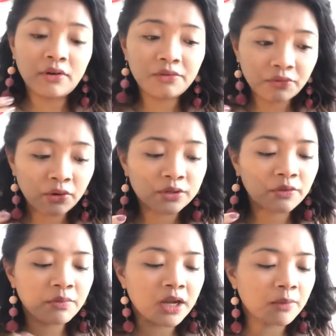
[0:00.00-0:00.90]
of course
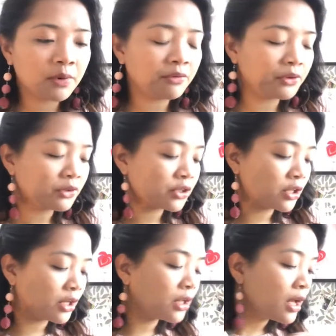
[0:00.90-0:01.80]
from Makeup
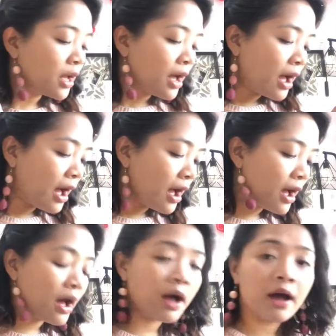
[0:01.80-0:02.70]
Revolution.
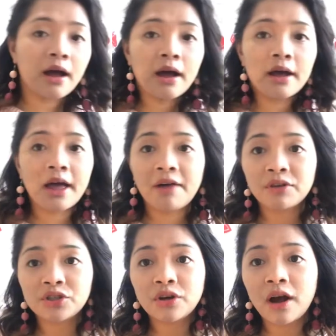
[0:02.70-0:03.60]
I
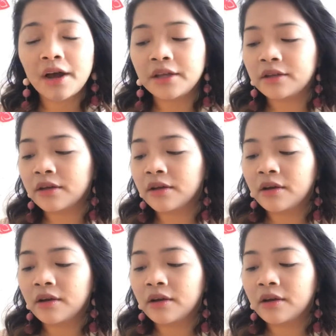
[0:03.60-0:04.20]
haven't tried